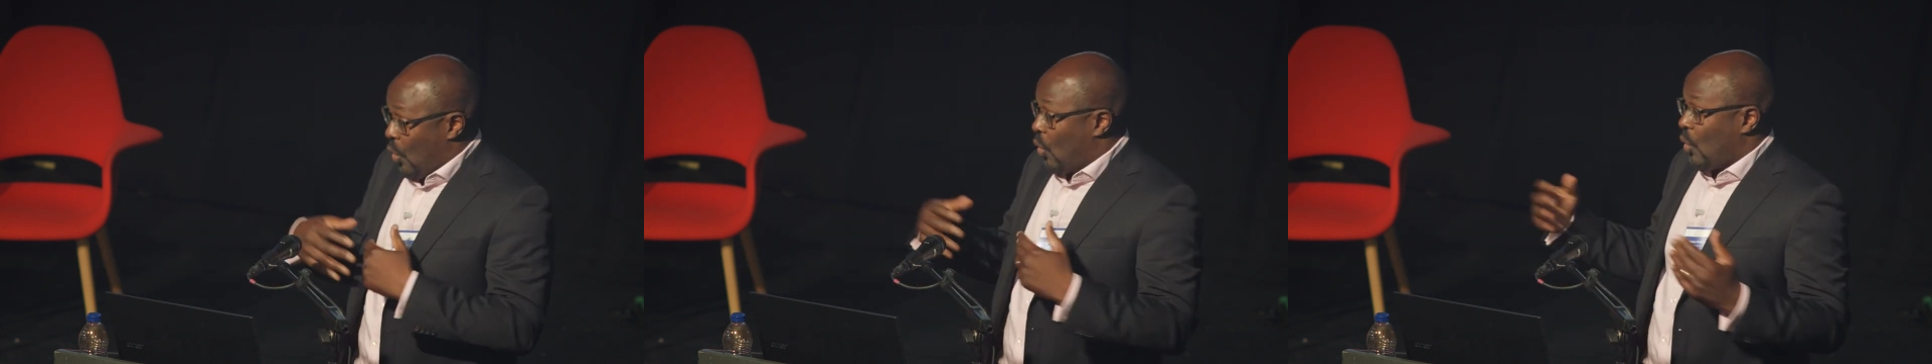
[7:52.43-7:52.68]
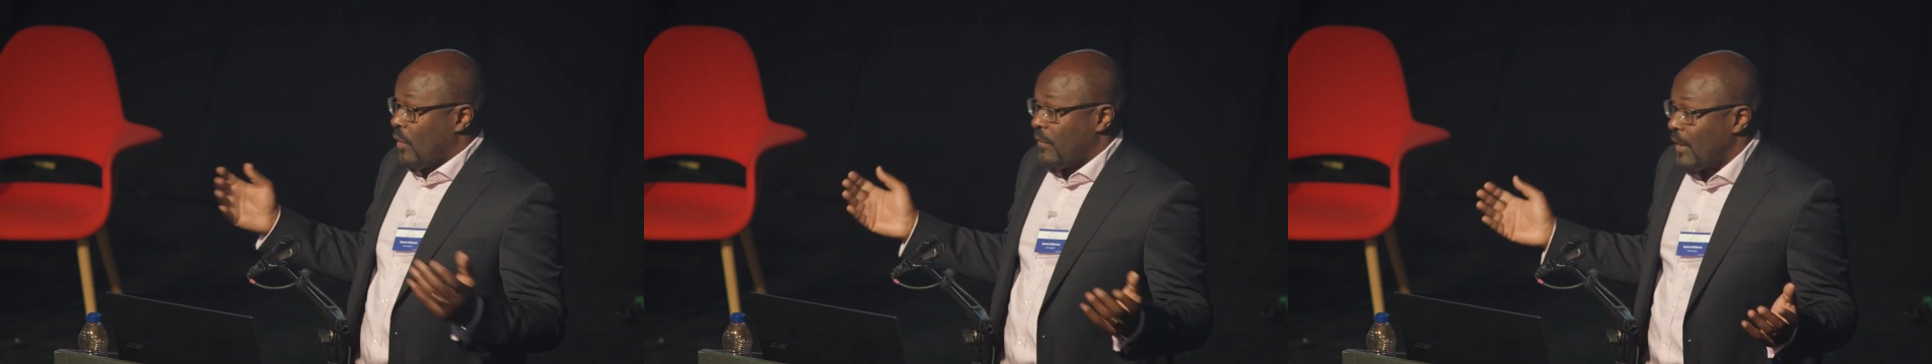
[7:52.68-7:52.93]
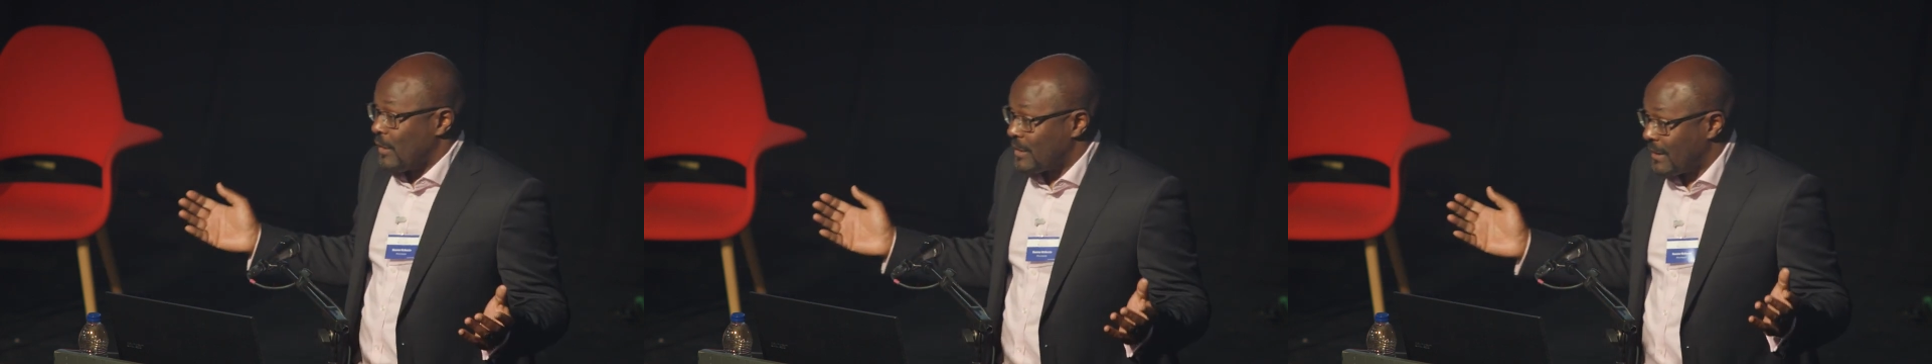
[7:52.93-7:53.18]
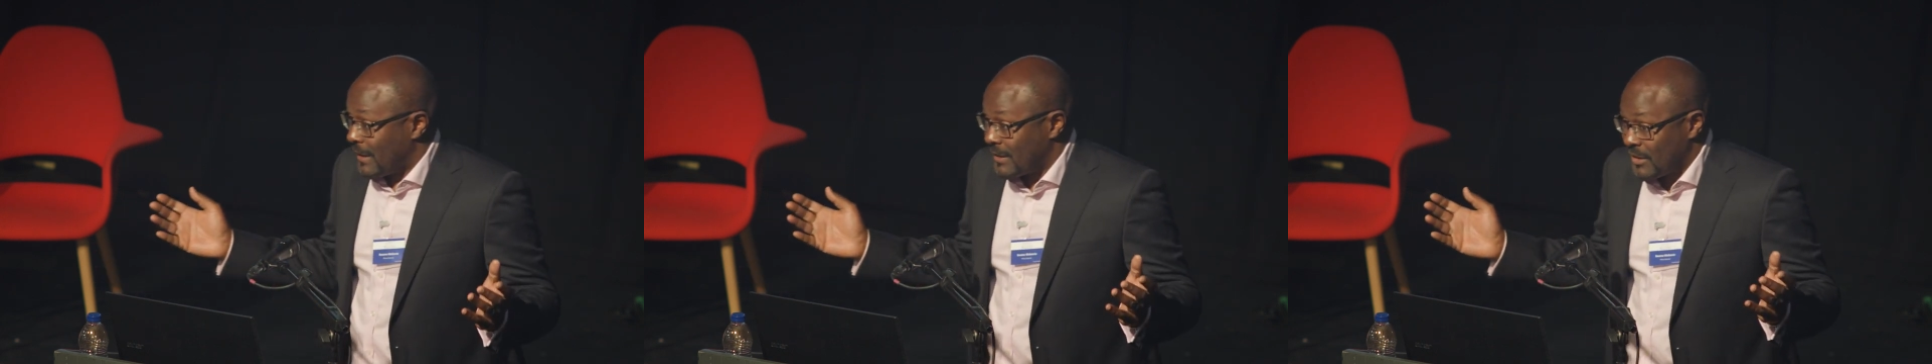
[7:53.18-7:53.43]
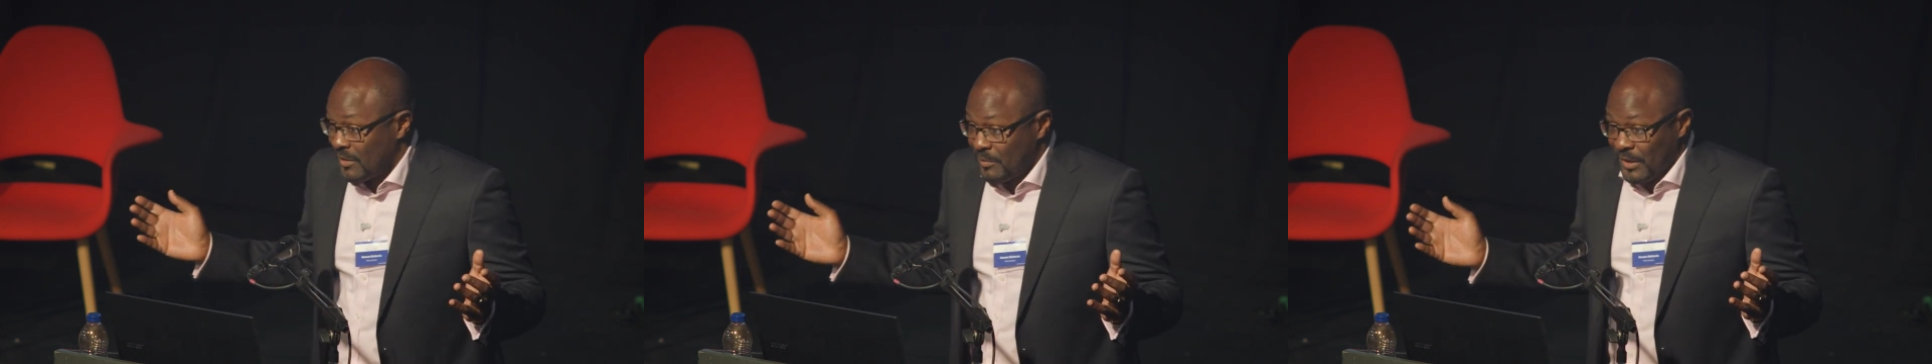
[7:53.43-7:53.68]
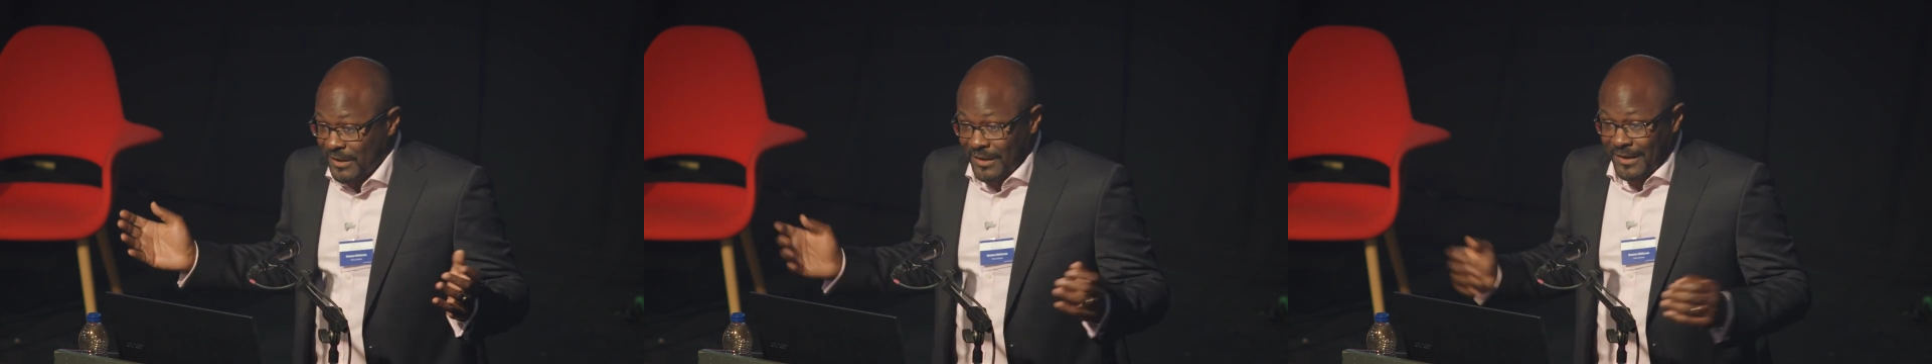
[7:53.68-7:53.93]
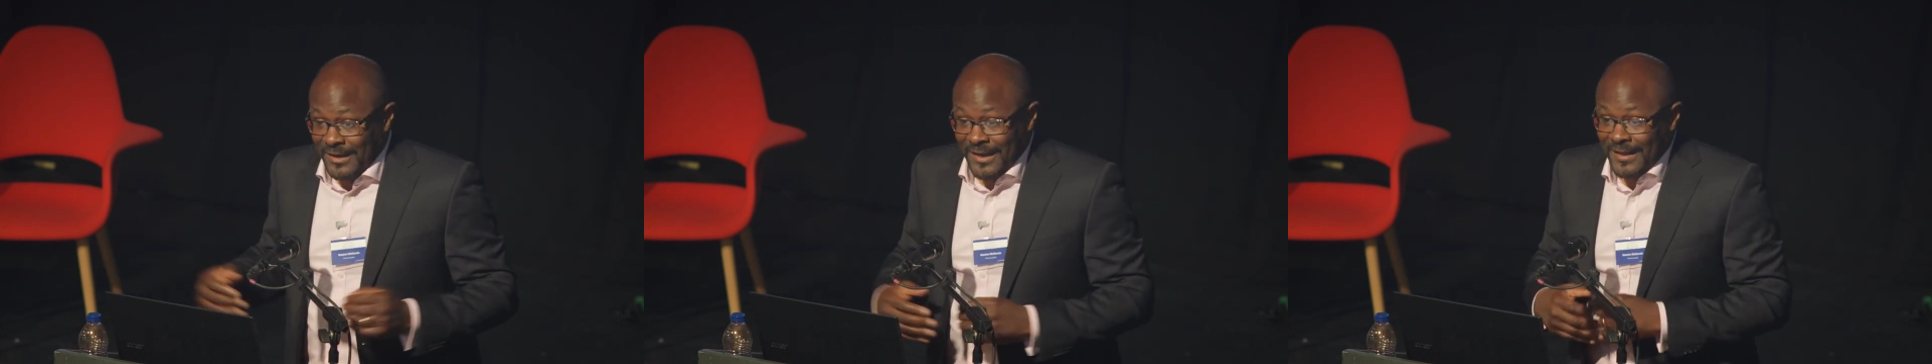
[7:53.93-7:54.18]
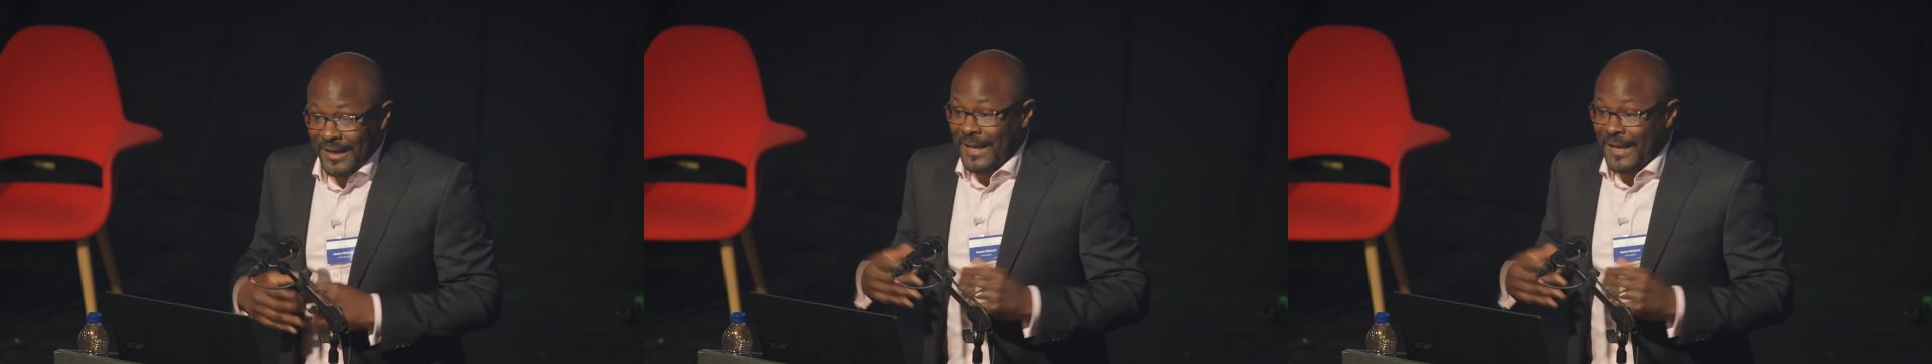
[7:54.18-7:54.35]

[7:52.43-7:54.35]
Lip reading: All of those things could be done.